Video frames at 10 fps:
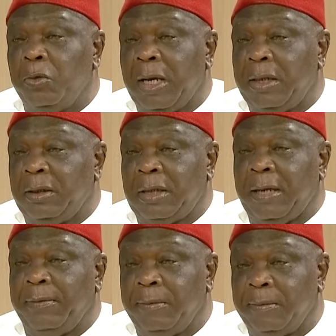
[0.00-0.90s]
Buhari's
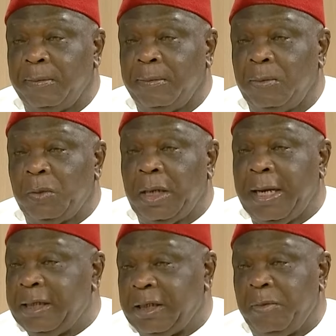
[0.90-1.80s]
time.
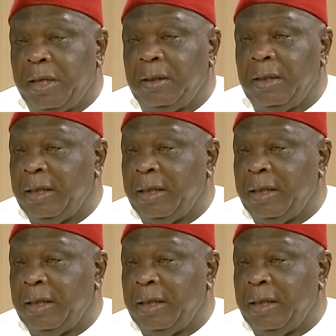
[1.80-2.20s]
Hesmen.